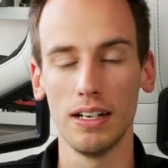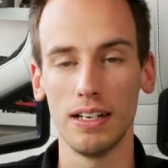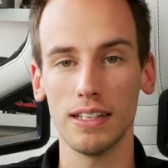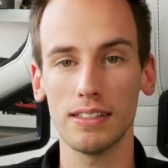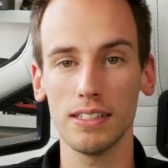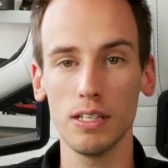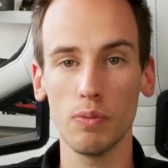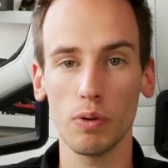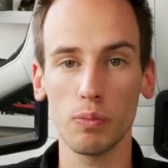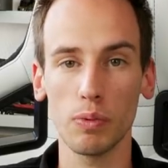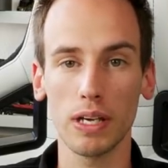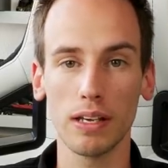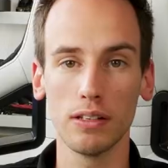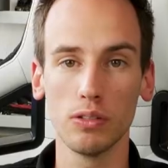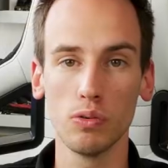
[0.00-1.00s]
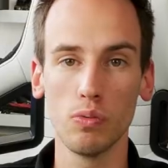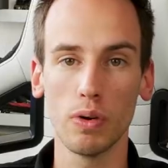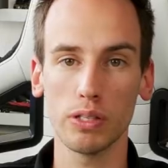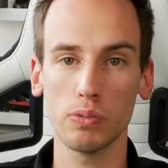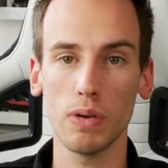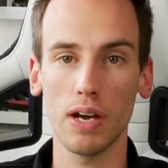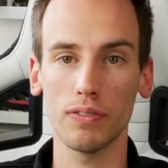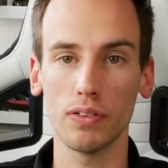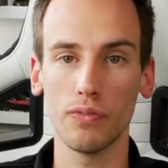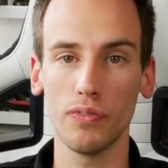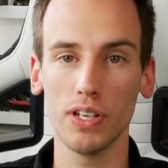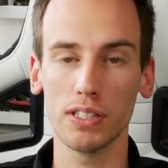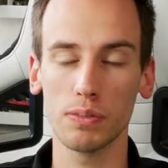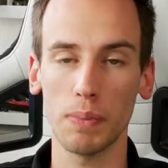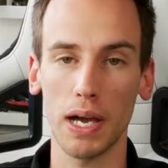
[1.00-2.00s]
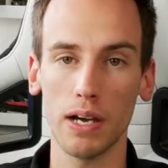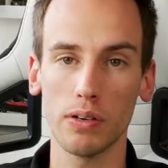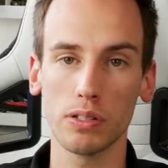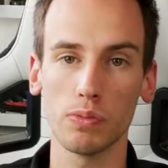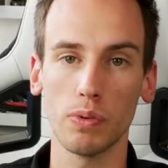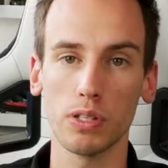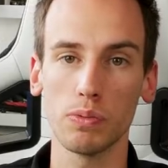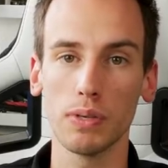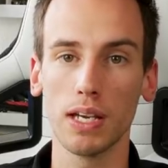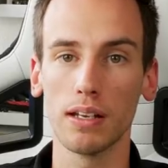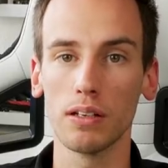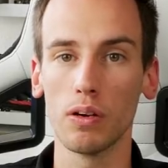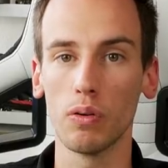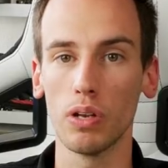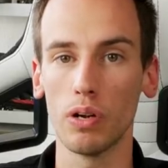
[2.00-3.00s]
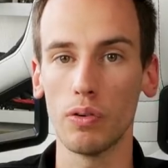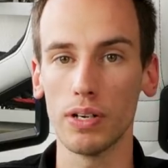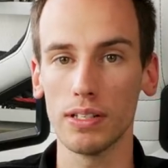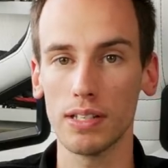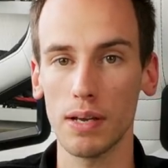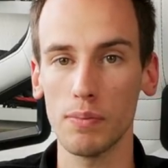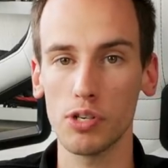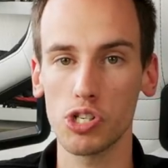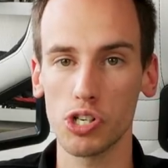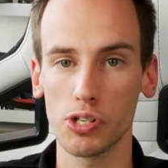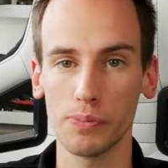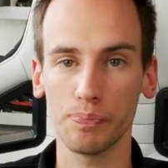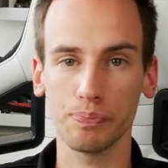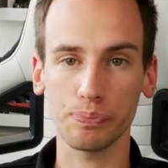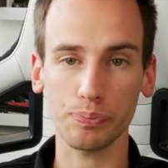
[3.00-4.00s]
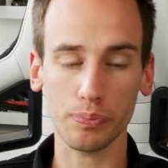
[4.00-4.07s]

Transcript: Let's see what we can do once we have the fixed BIOS, once we can go lower in temperature.